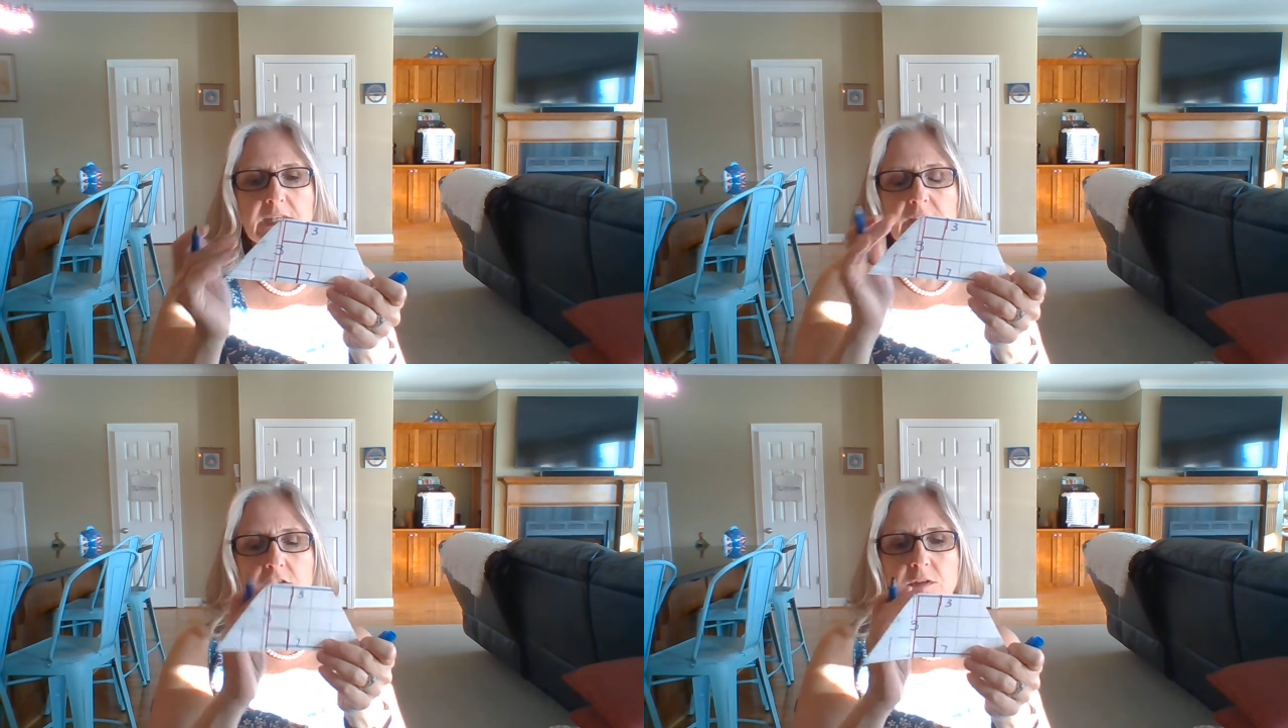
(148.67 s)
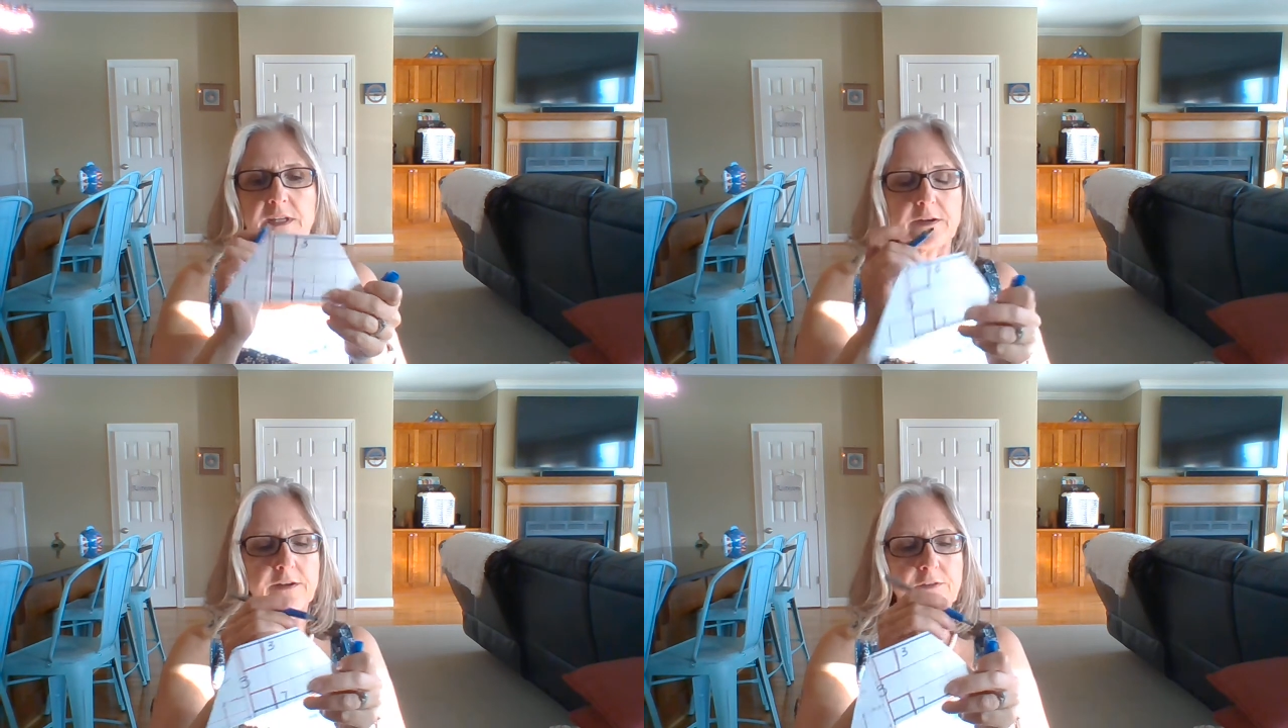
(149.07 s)
I know the
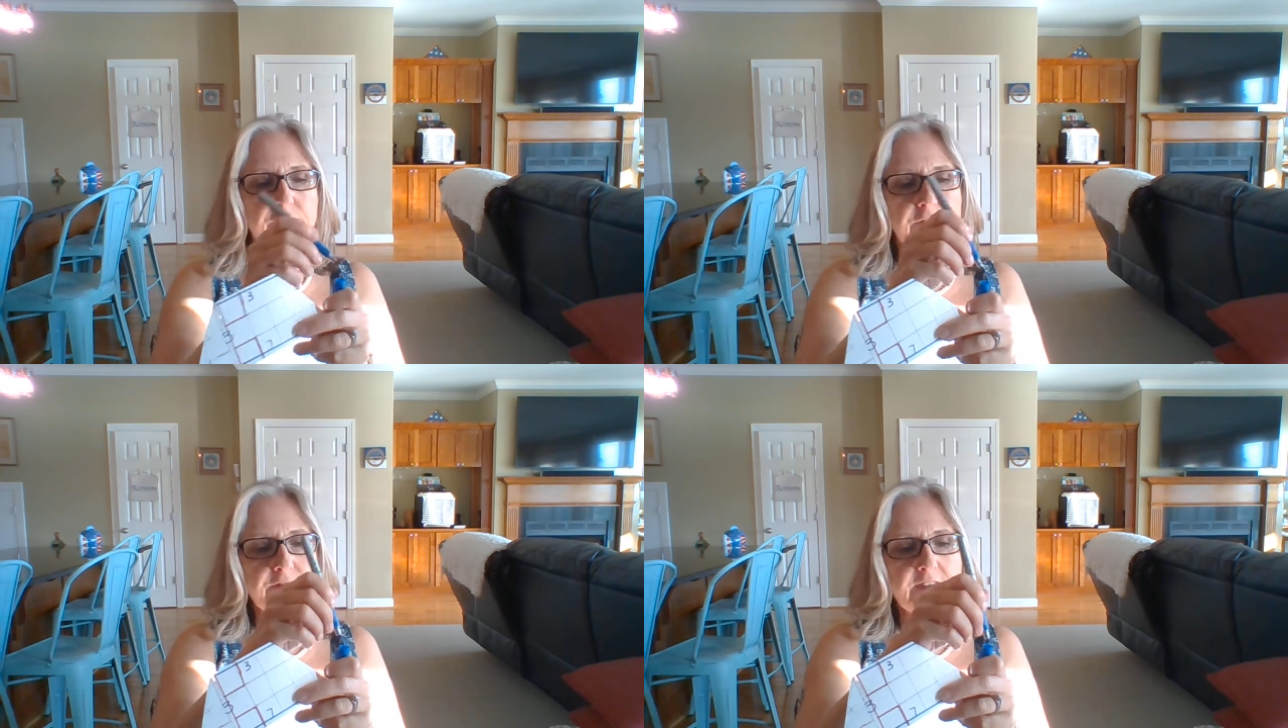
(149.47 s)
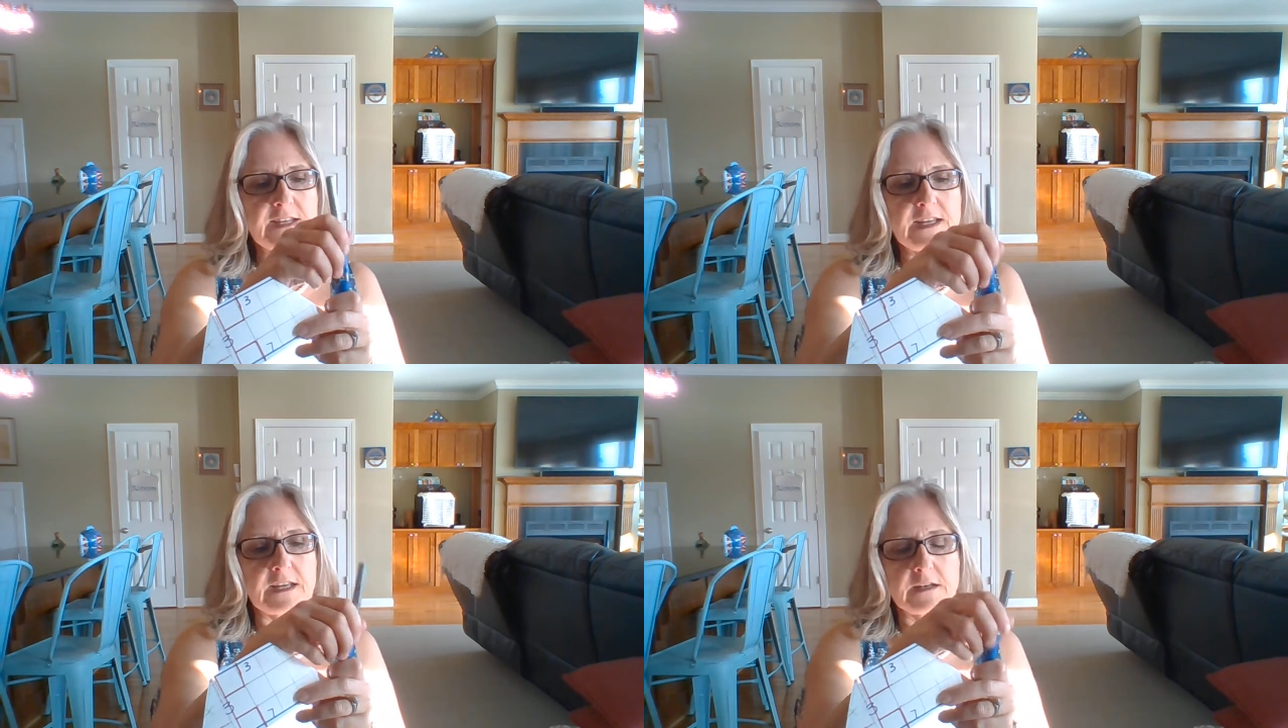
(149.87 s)
area is
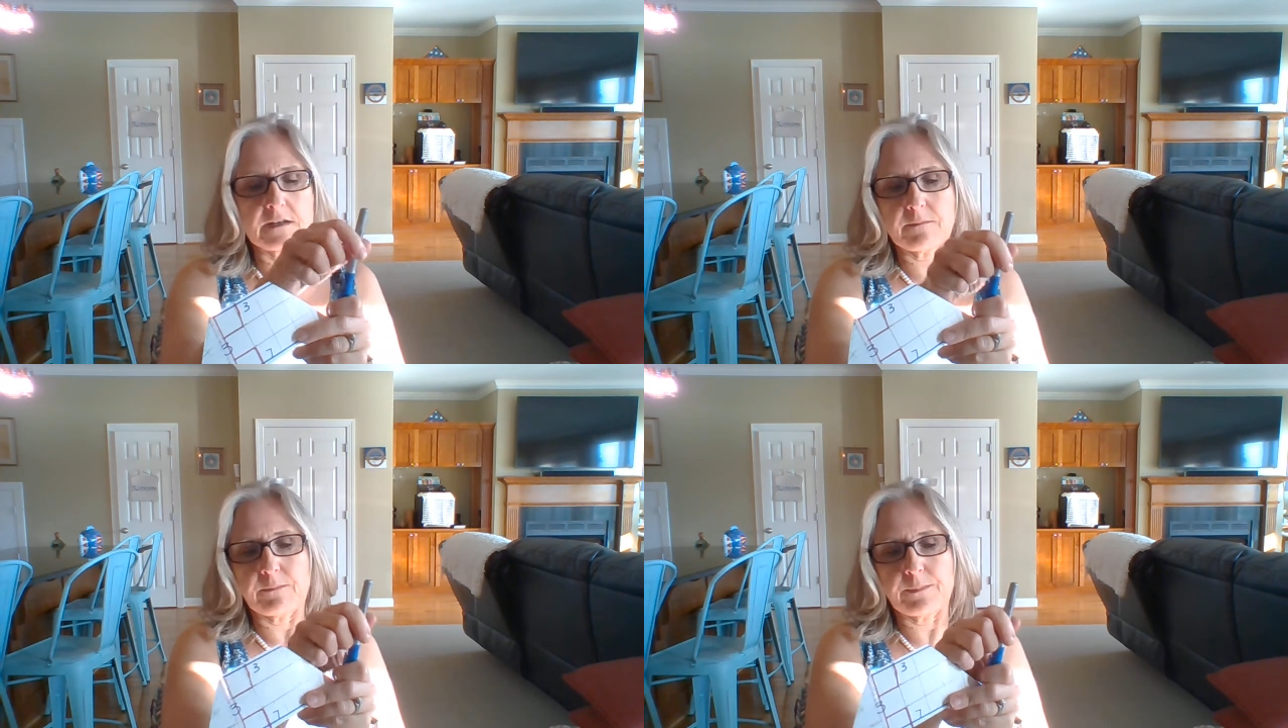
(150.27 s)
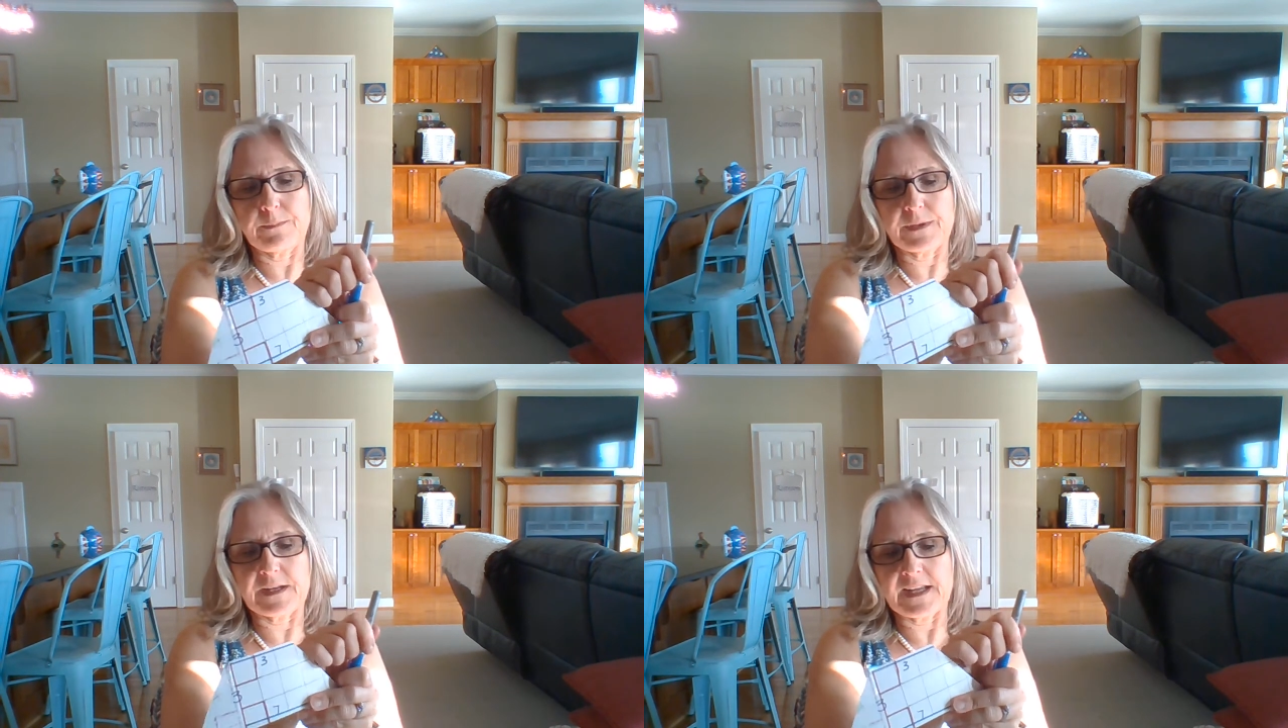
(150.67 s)
15,
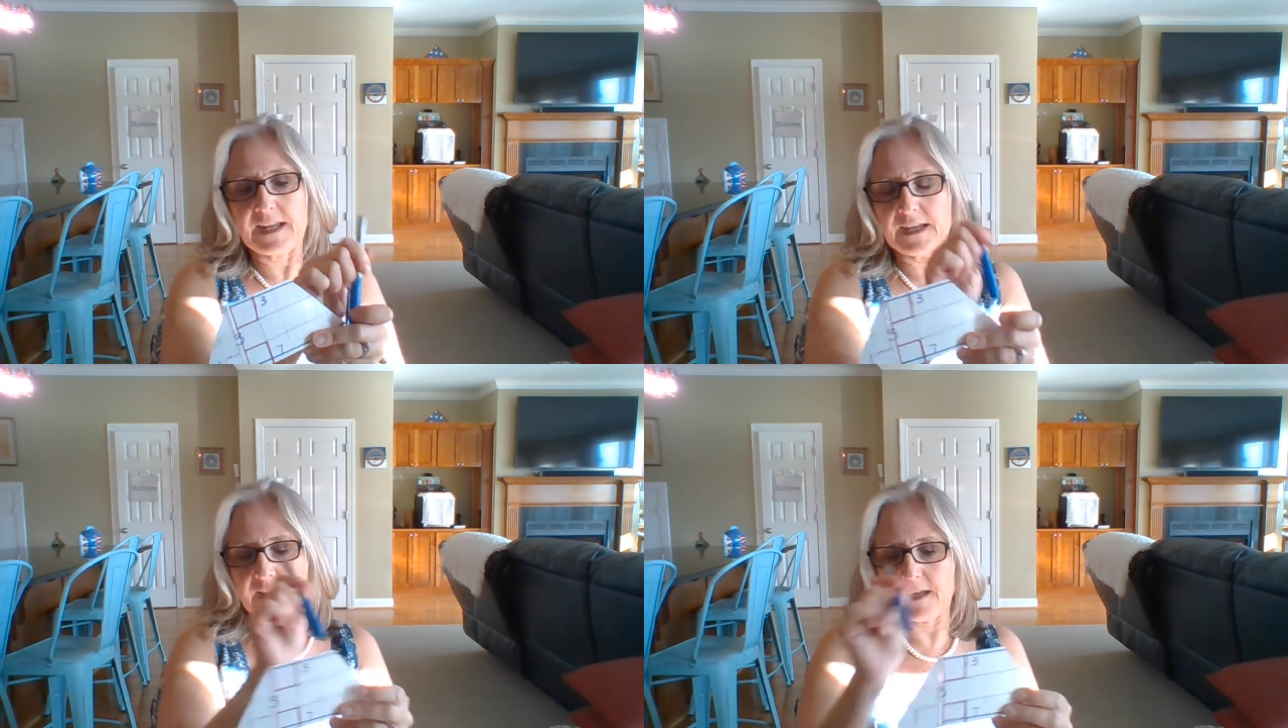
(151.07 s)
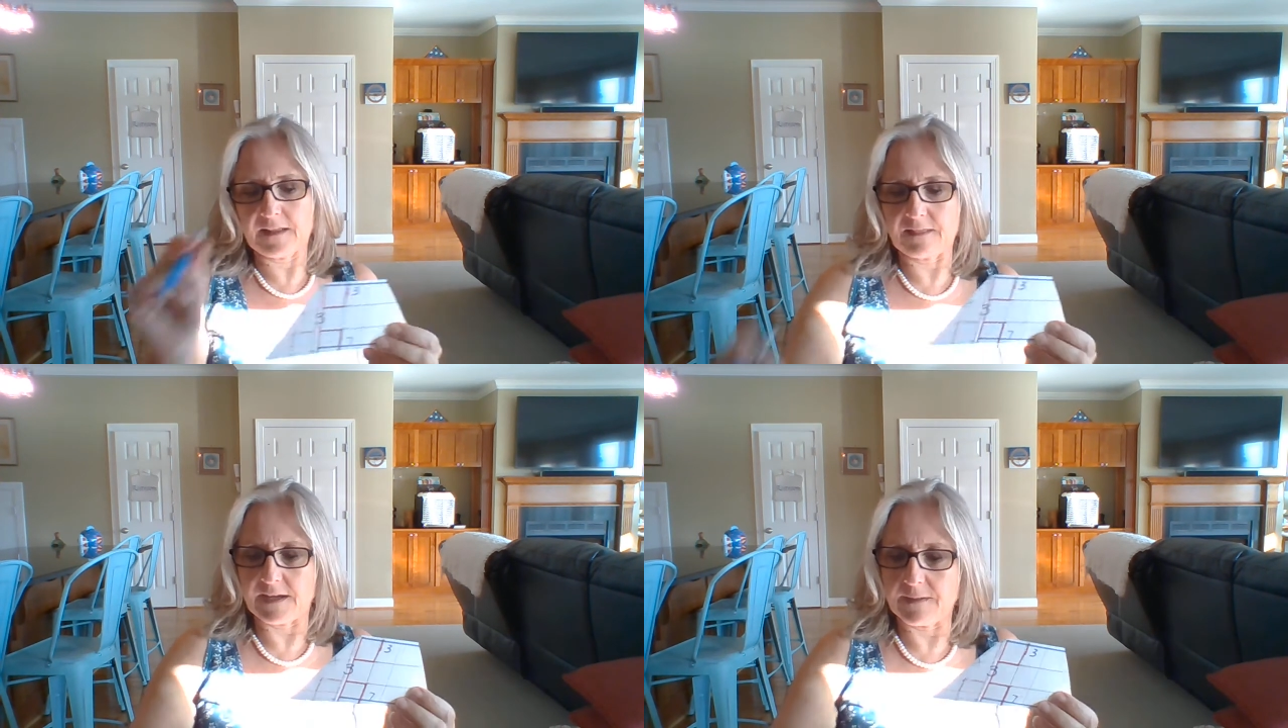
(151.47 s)
but I can't
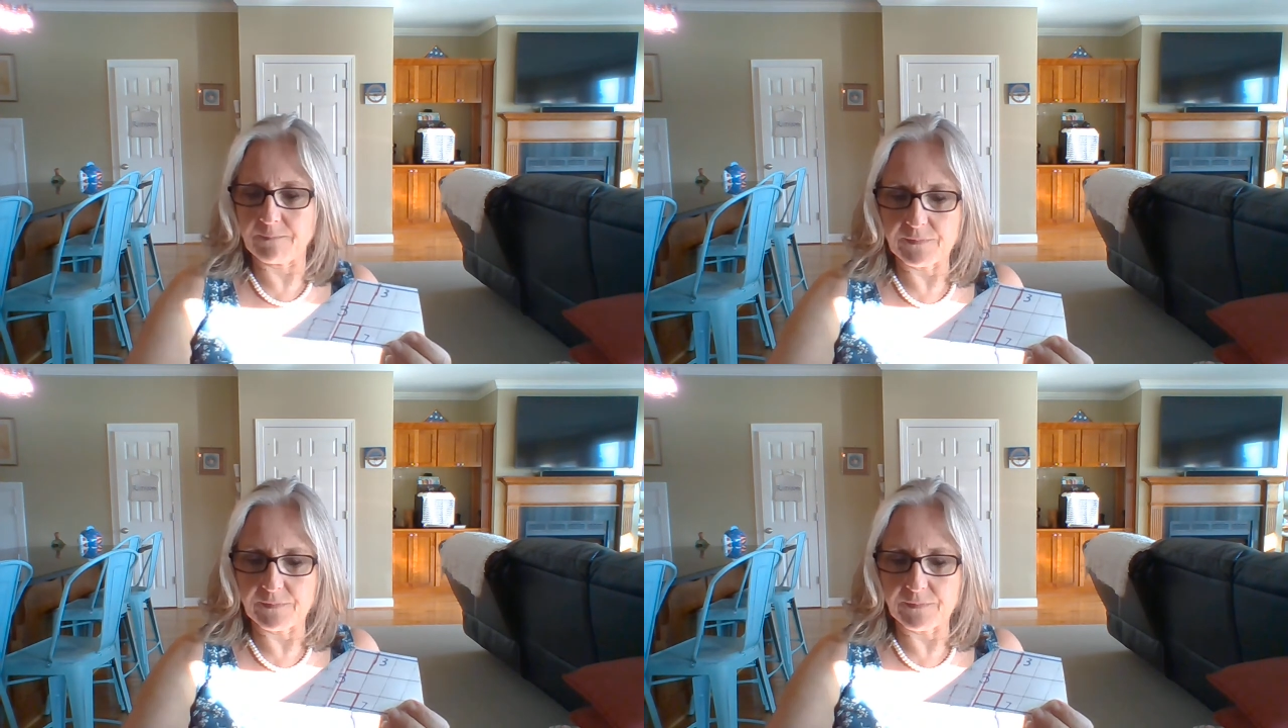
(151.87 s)
get that.